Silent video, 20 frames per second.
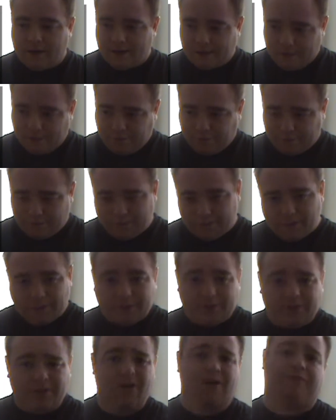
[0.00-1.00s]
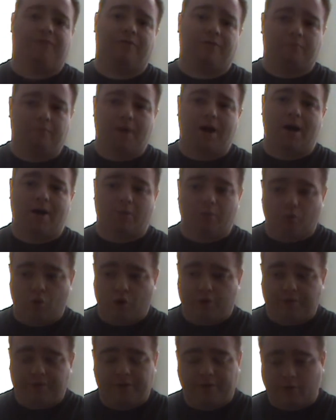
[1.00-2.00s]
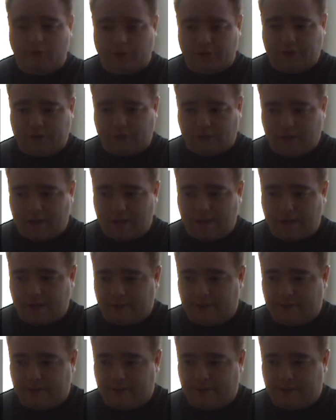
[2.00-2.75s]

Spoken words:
They took a little stuff from Modern Warfare, which I like,